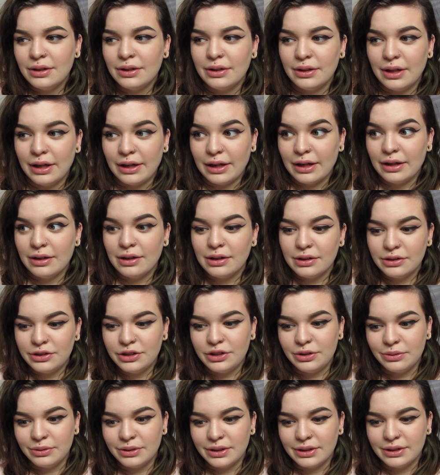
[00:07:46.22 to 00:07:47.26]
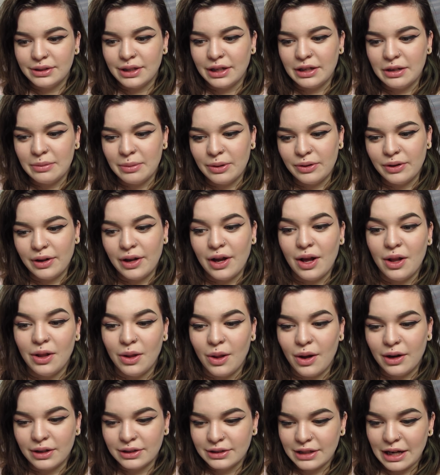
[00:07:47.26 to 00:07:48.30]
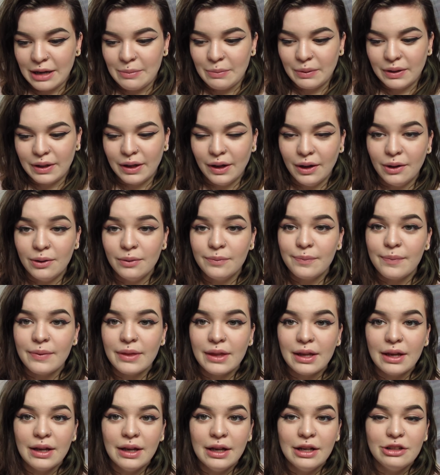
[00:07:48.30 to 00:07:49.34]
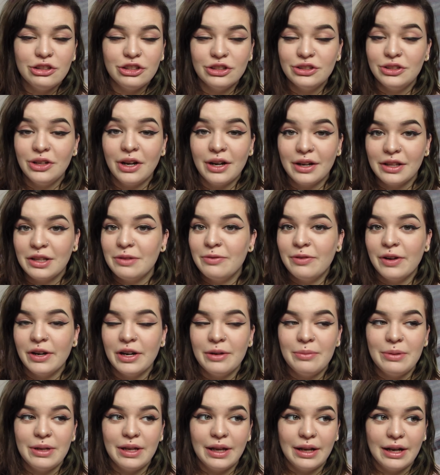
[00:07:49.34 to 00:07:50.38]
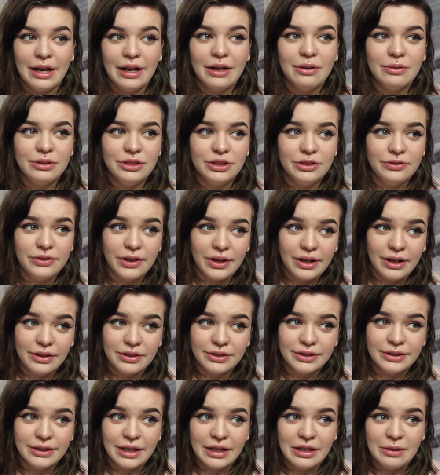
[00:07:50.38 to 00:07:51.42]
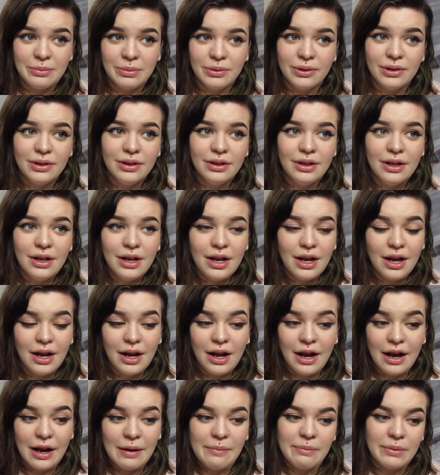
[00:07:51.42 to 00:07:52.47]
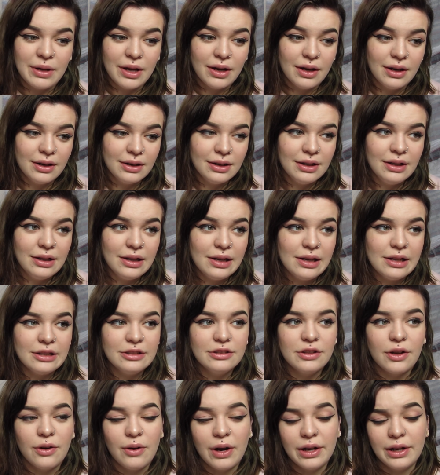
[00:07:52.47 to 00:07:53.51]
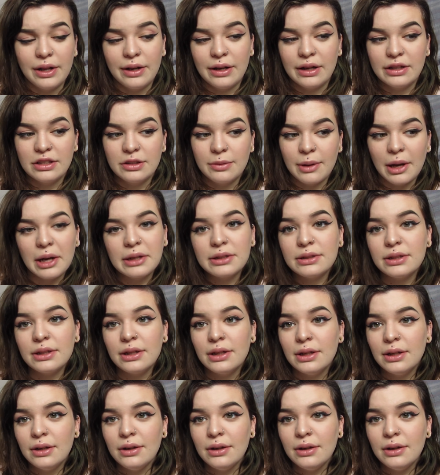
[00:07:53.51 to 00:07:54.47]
like she was excited about it a long time ago, just not at the very beginning, which is very understandable. I'm young, so I didn't expect